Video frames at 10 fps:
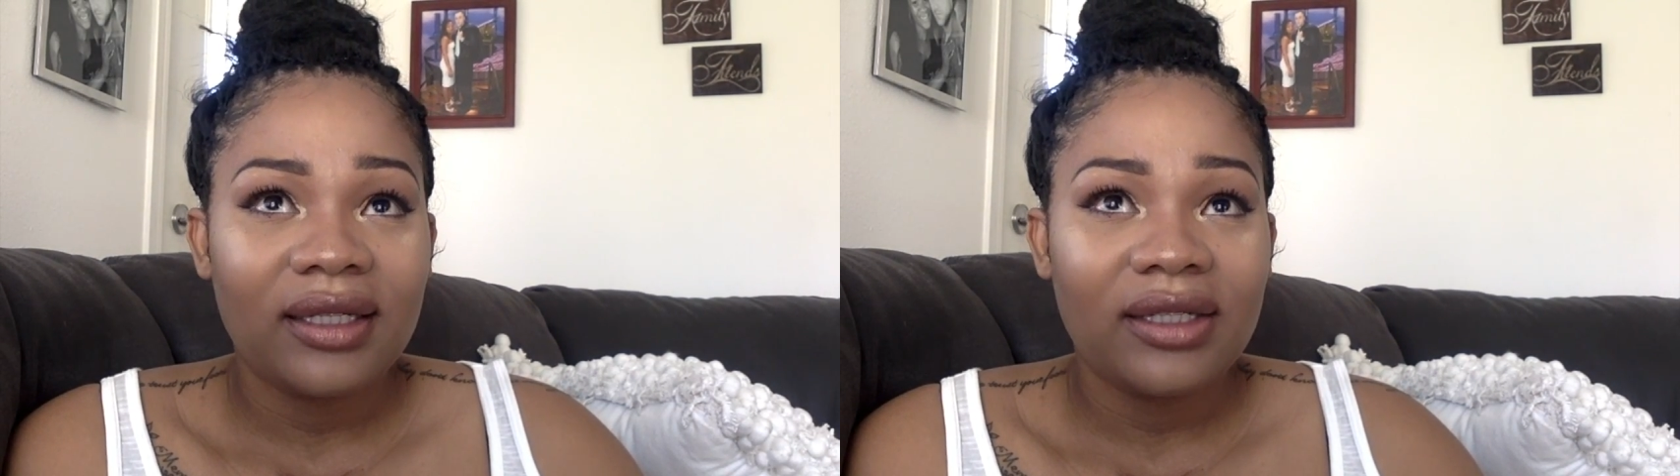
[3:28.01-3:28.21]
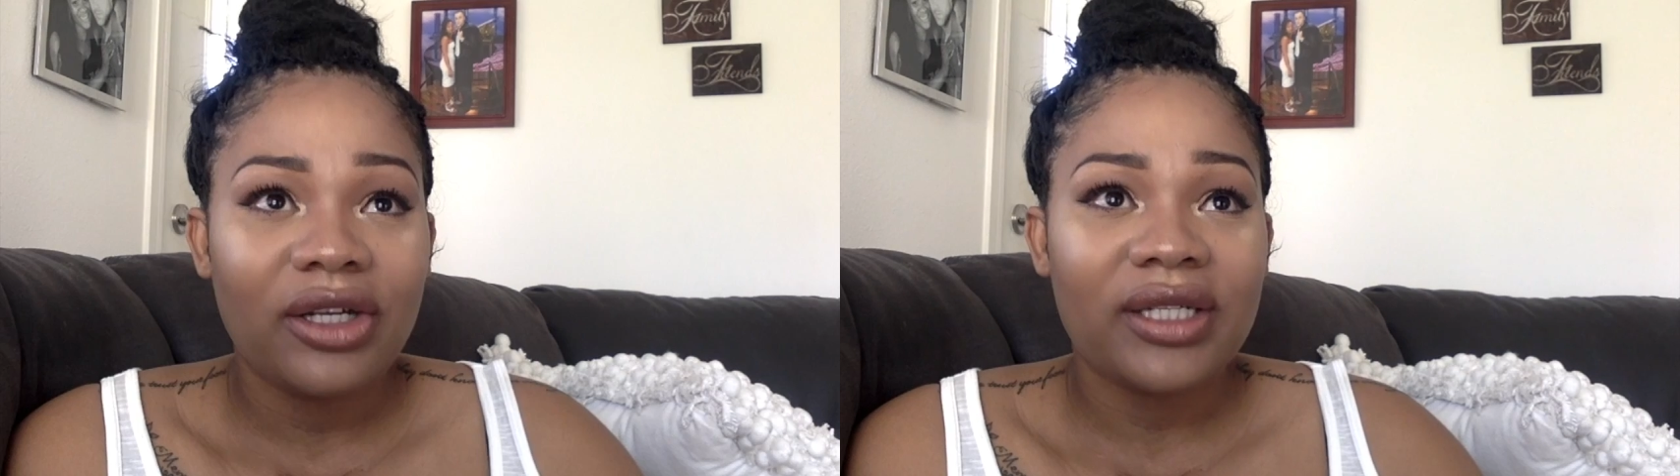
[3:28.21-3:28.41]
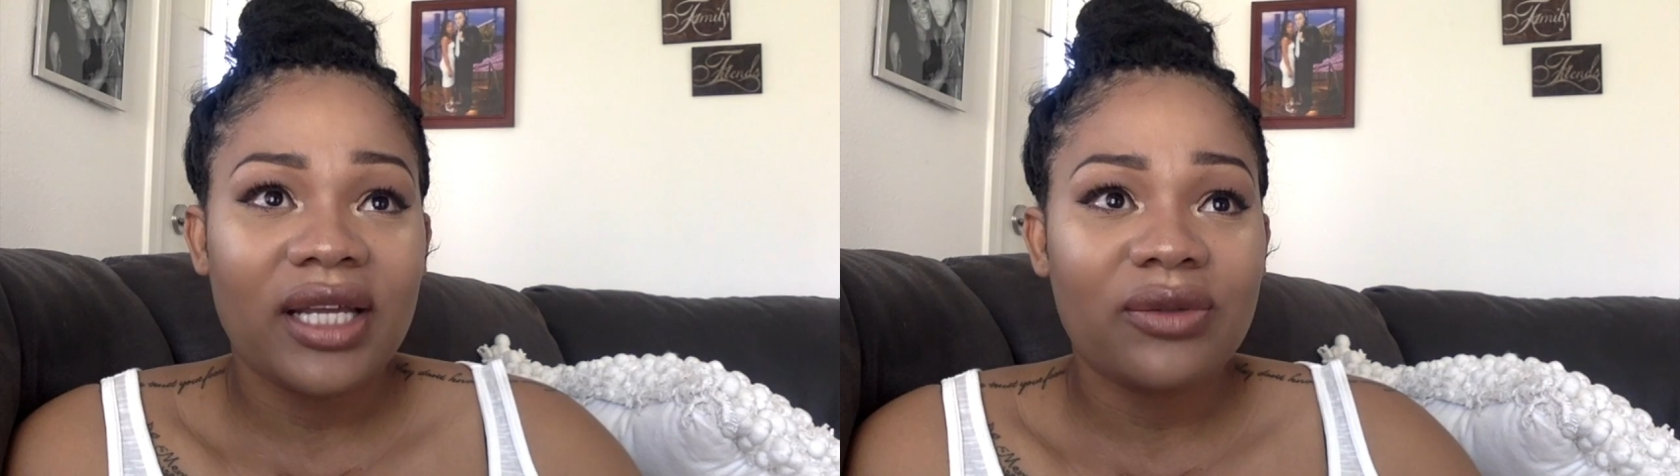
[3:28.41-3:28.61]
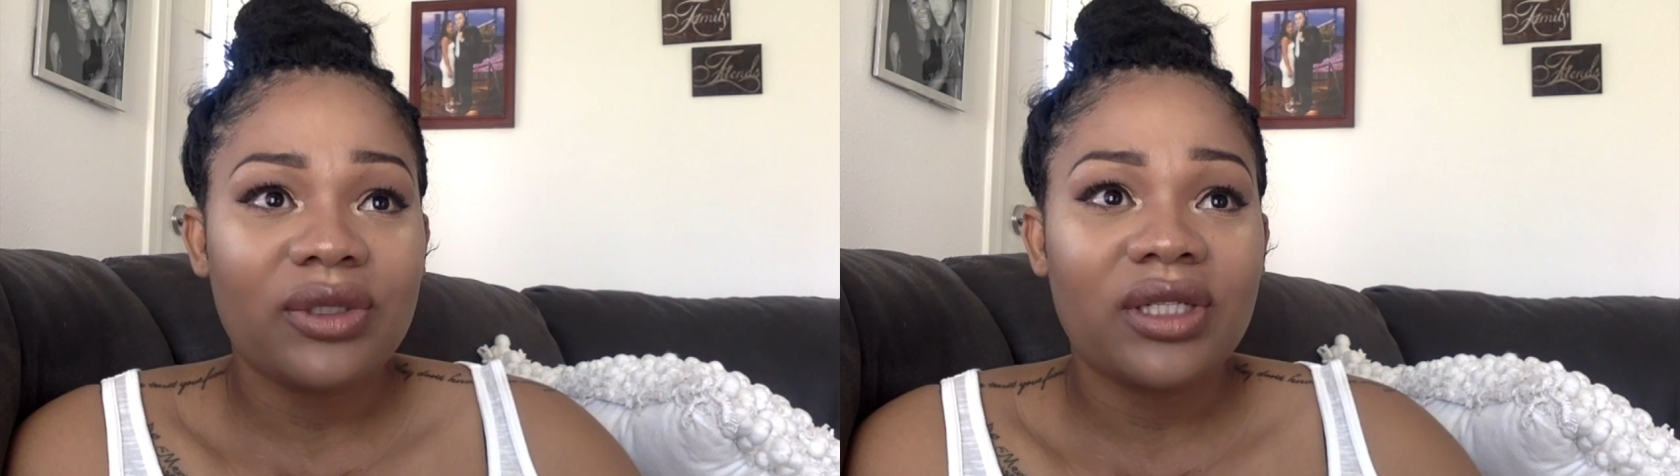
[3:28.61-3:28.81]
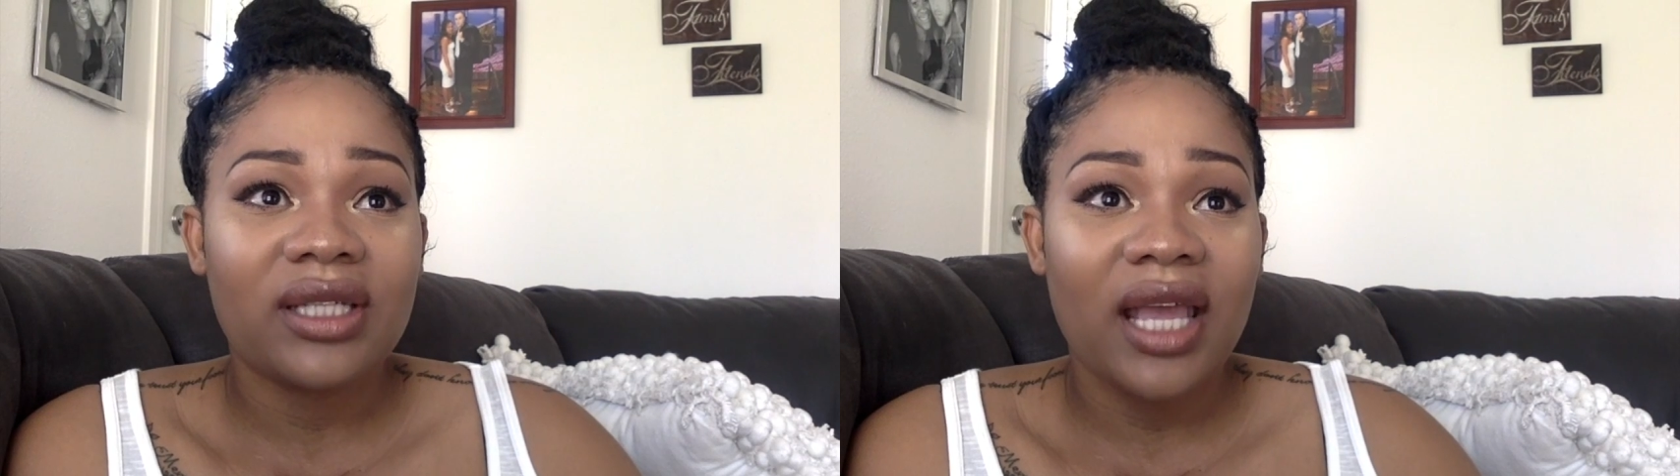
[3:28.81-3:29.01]
your test
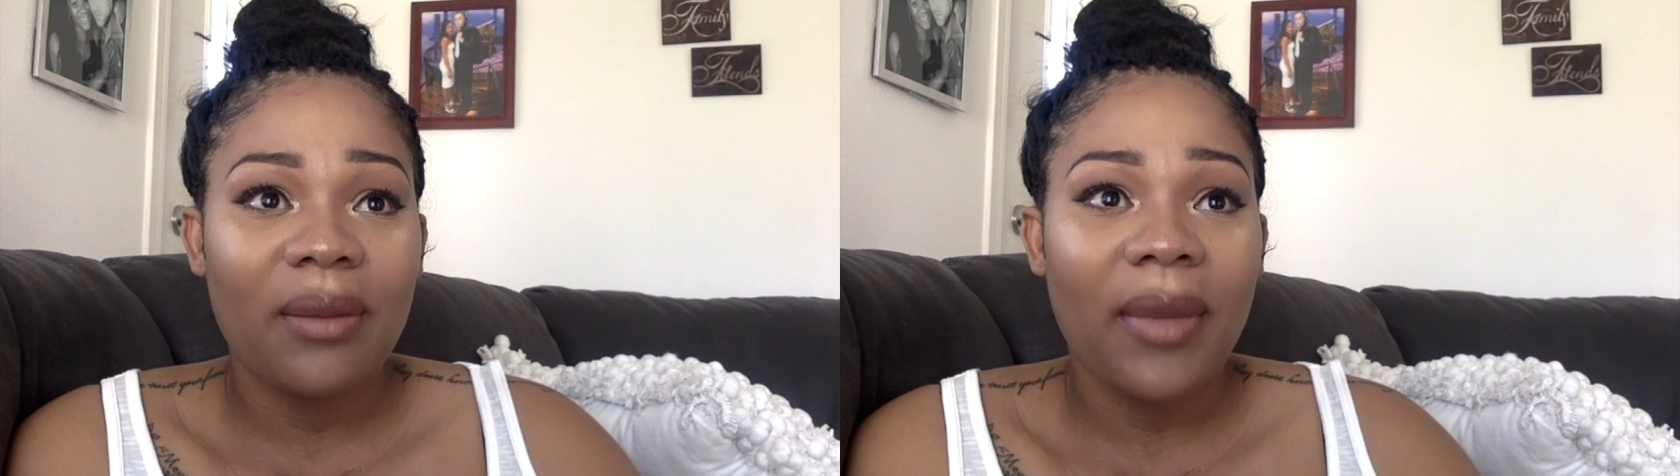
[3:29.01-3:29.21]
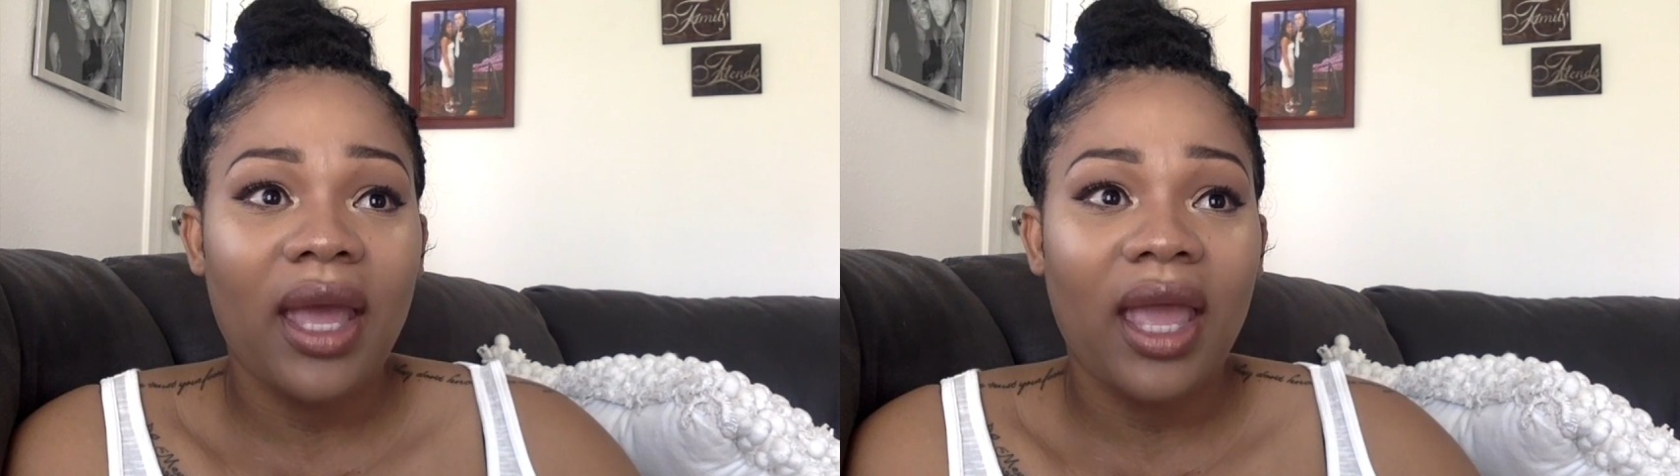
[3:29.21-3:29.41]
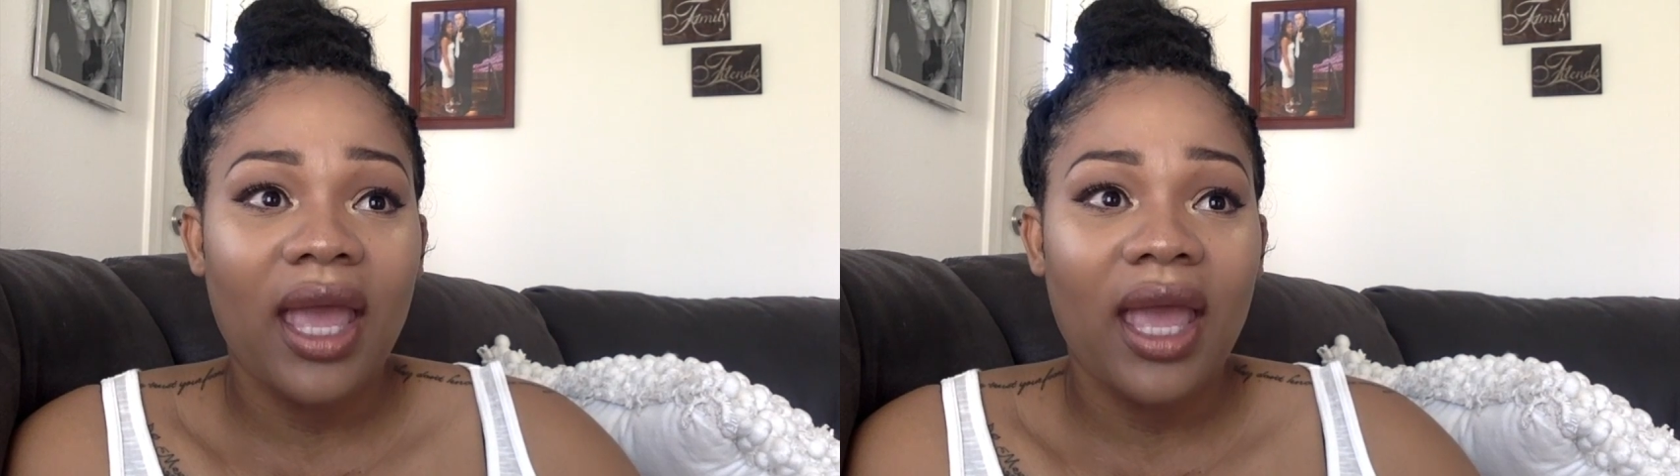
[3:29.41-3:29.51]
results came back